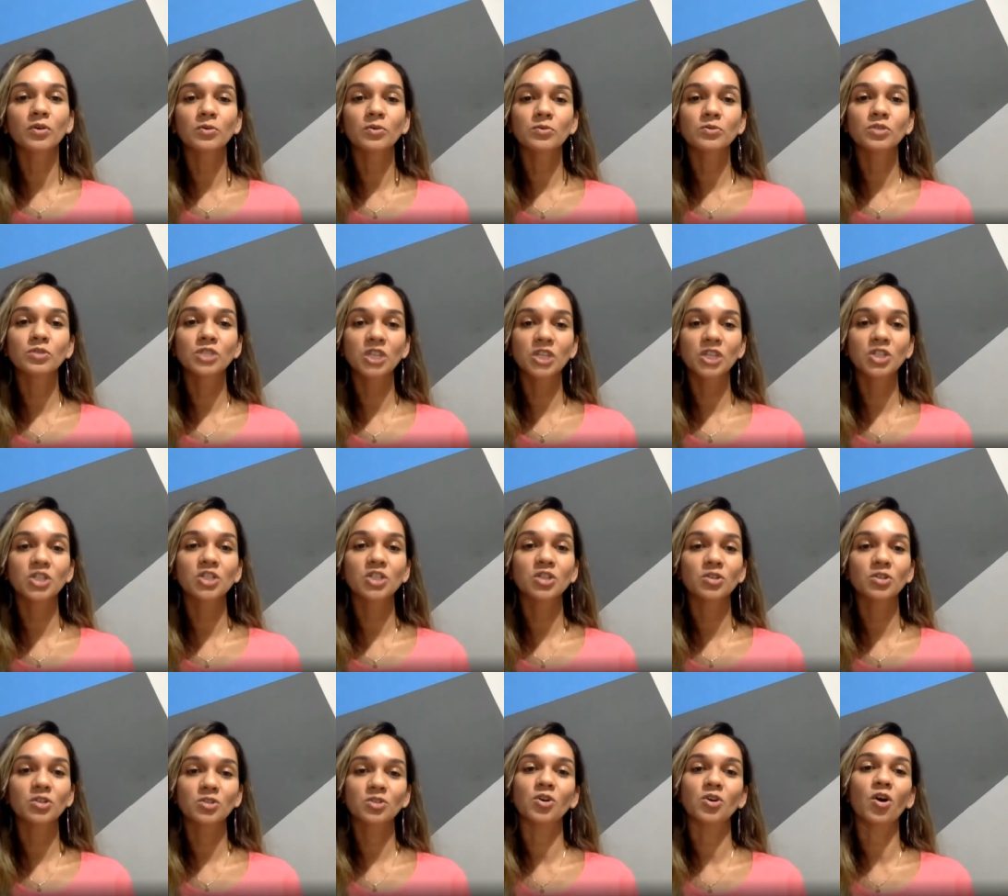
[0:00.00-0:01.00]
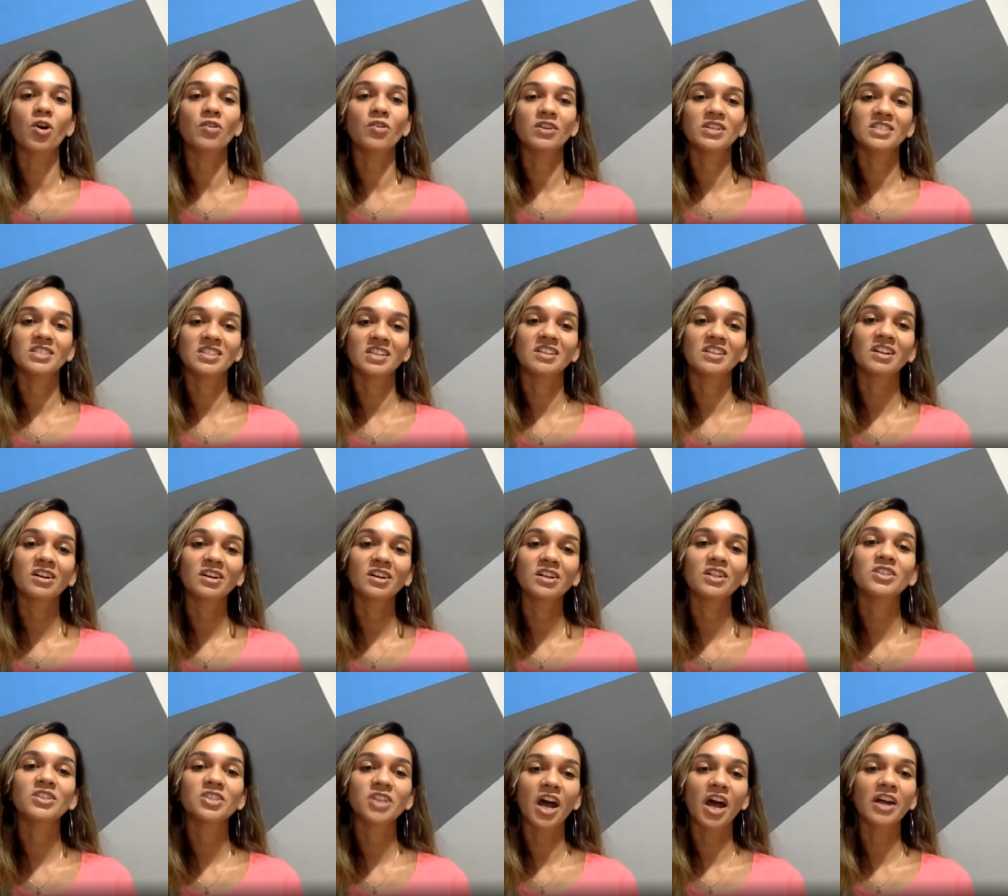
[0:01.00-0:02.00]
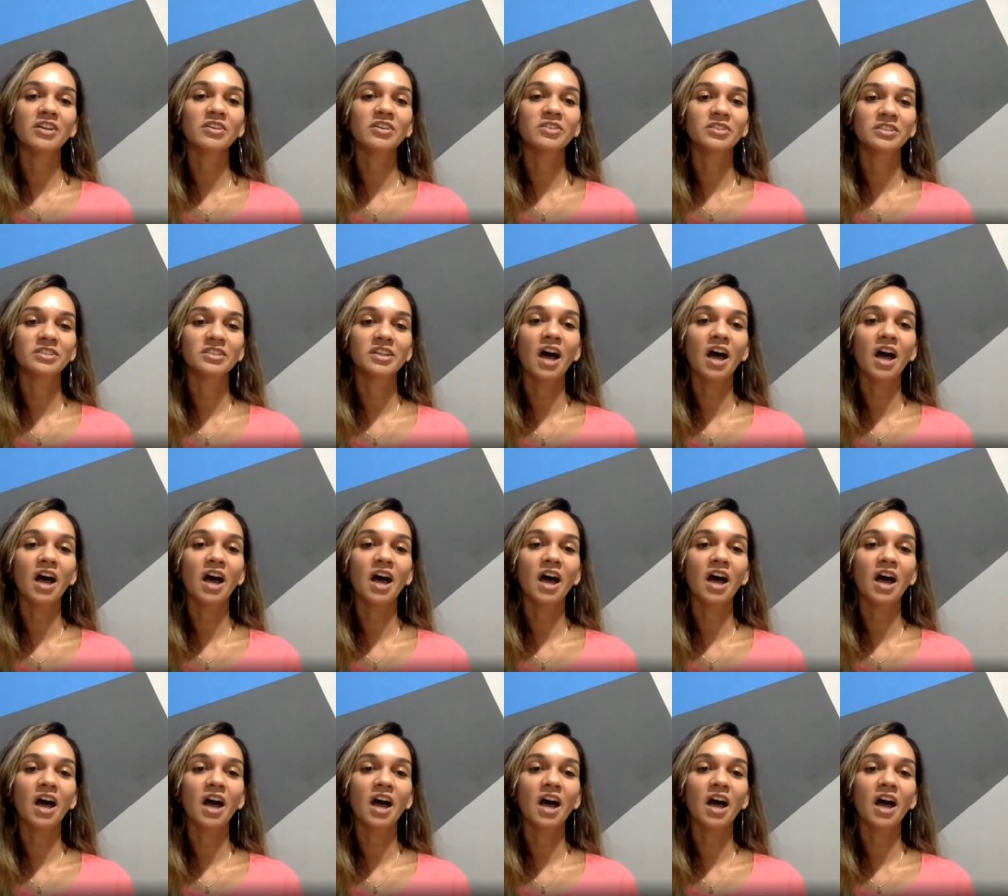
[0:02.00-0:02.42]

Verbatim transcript: digital stories in early childhood?